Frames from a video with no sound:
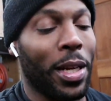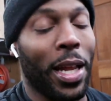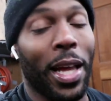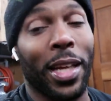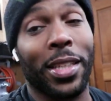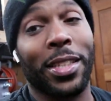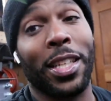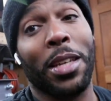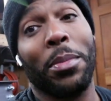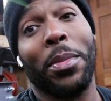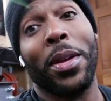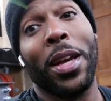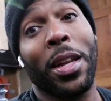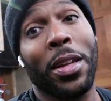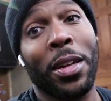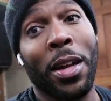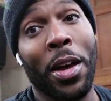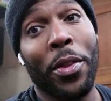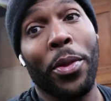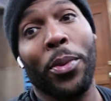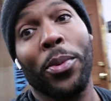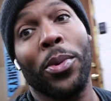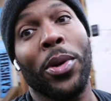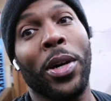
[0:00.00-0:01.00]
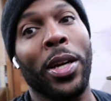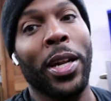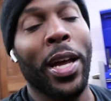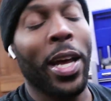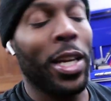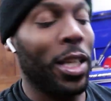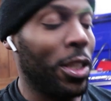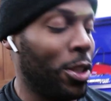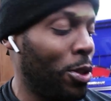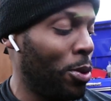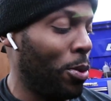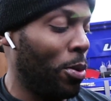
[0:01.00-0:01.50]
They sent me another one. I
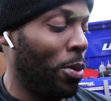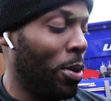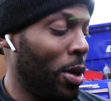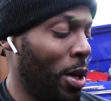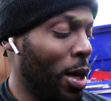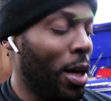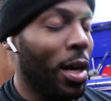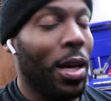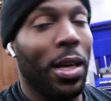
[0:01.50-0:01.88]
had to